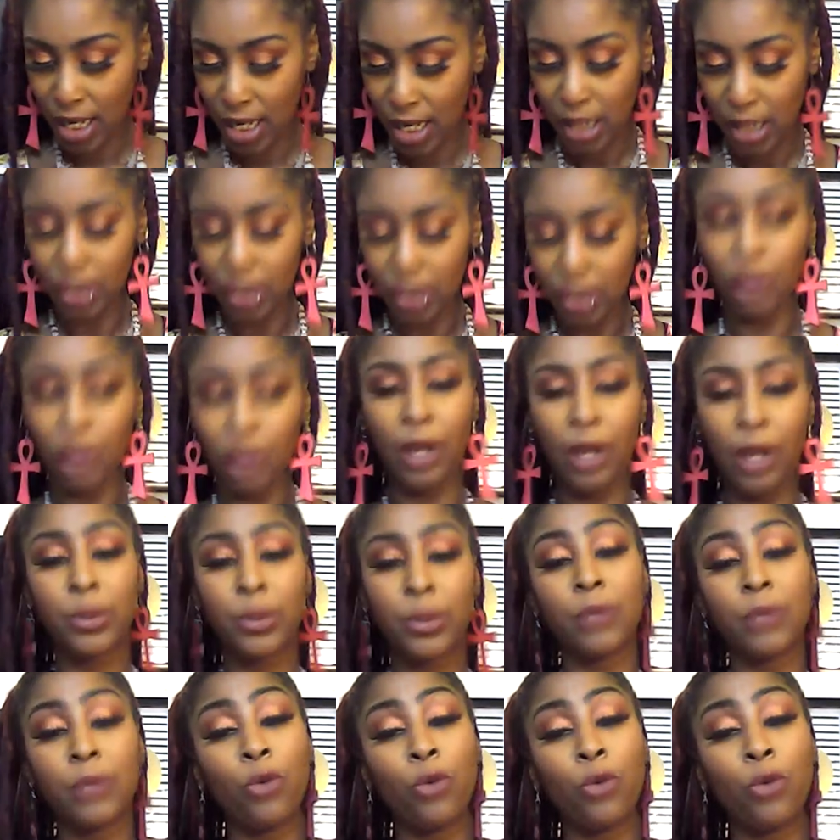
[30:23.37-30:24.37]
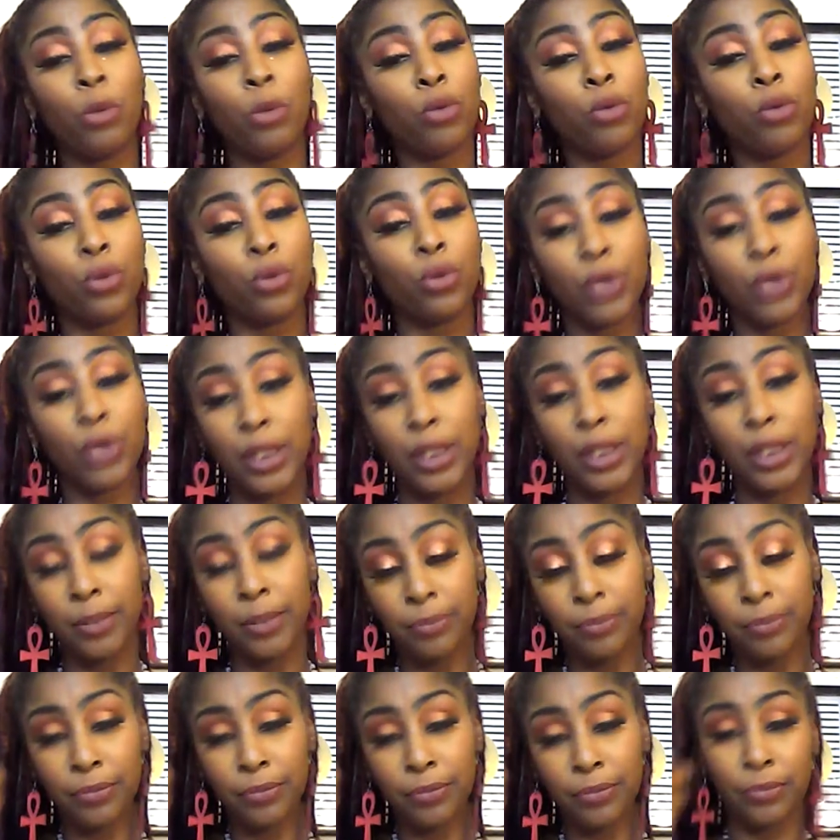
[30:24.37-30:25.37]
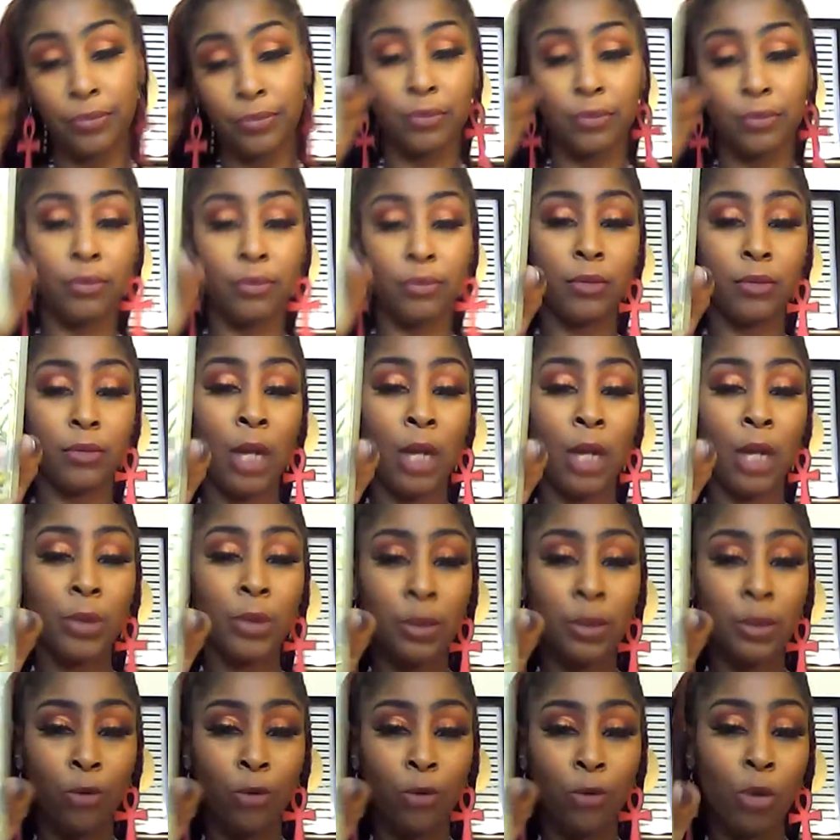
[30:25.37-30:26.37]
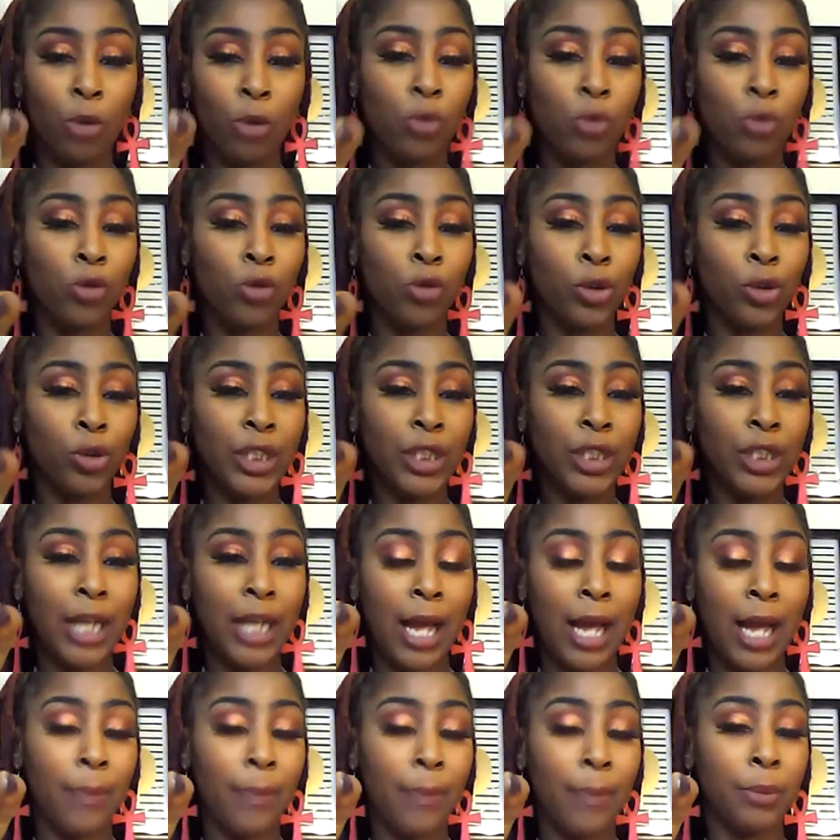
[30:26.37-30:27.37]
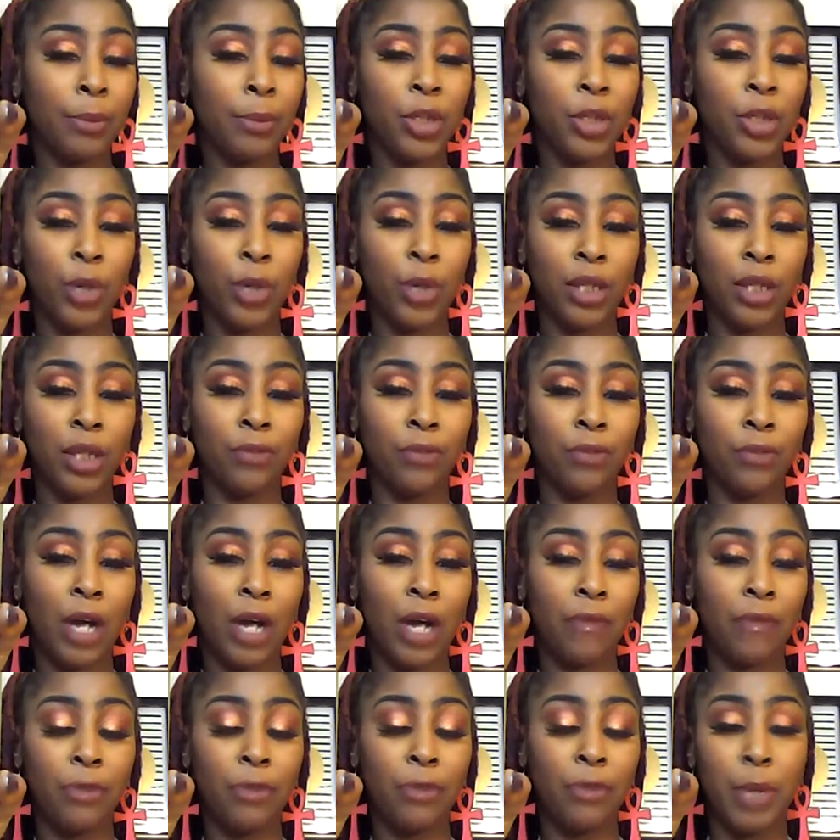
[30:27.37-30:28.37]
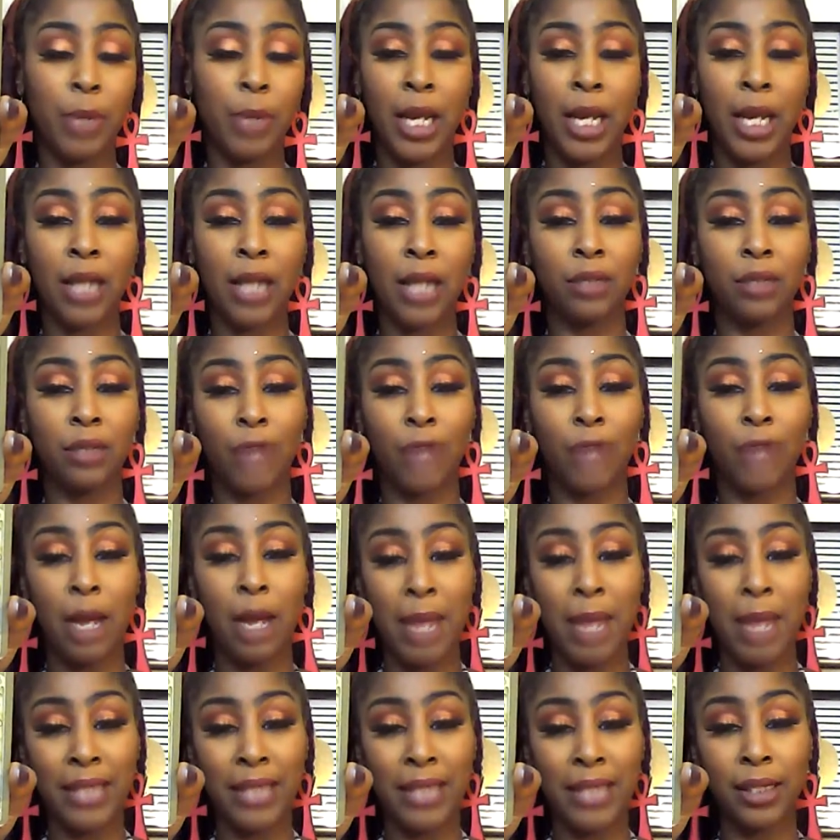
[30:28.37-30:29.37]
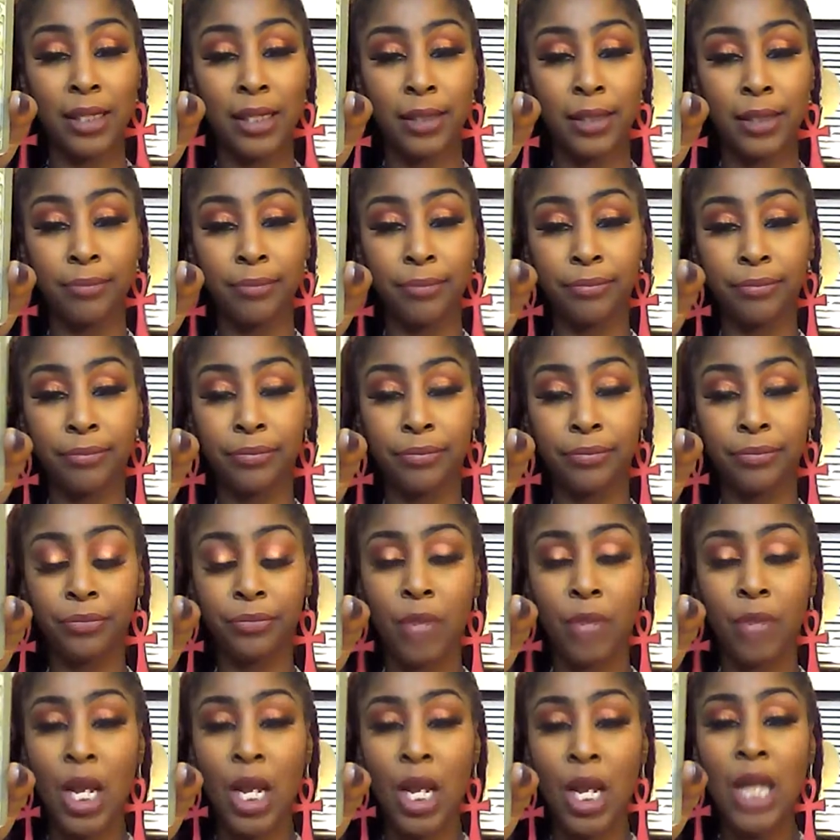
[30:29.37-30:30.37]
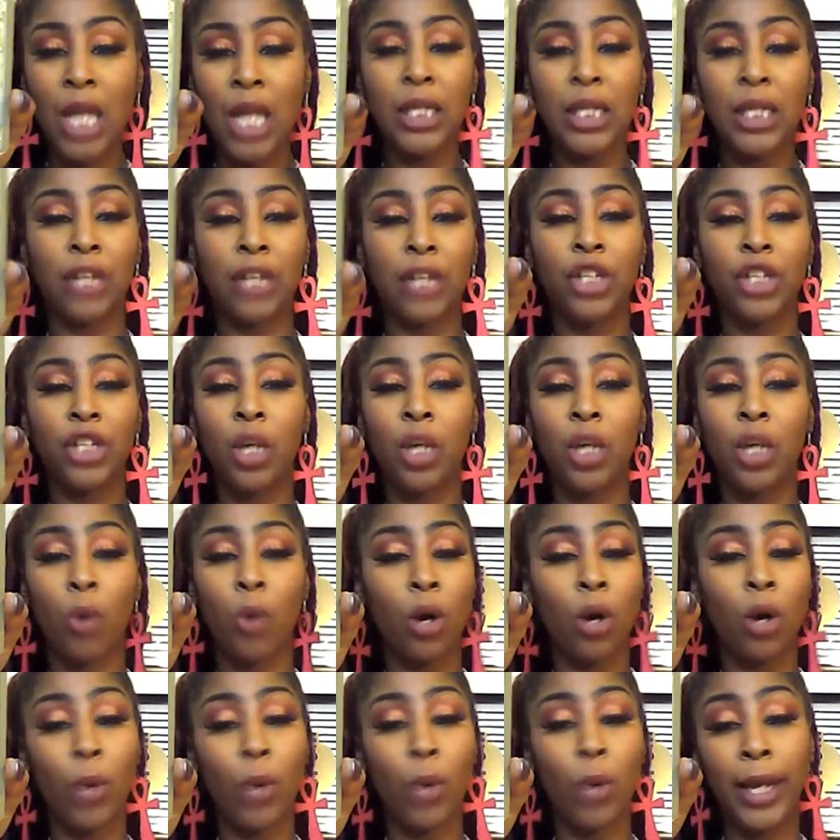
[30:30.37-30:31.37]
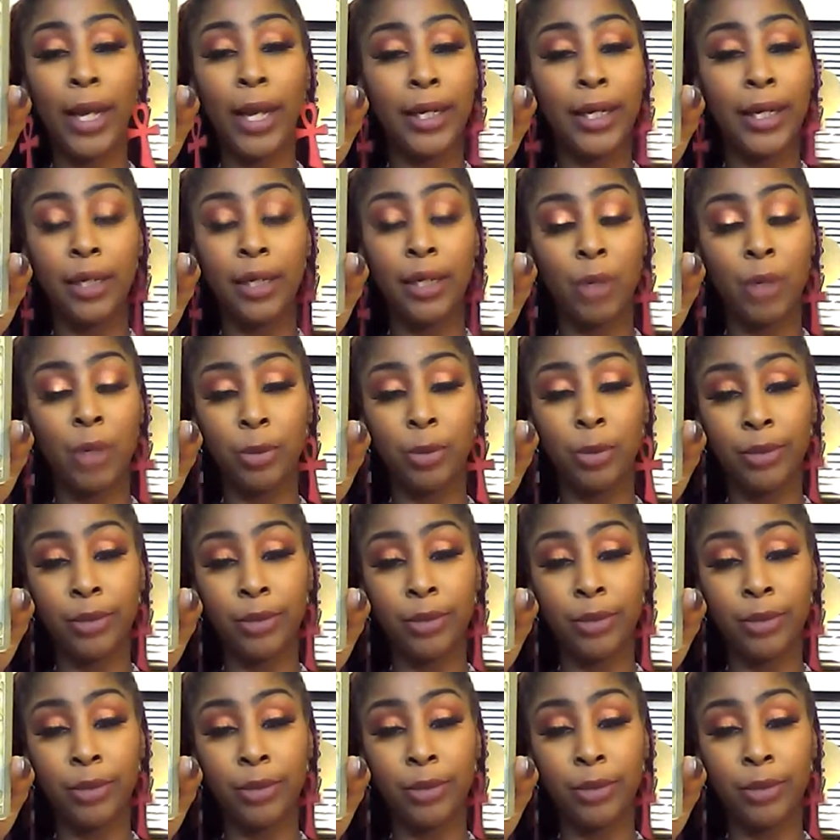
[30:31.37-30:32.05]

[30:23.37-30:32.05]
So there was some form of cruelty. There was some form of cruelty that happened between the Divine Feminine and the Divine Masculine. Now, she can walk away at any moment.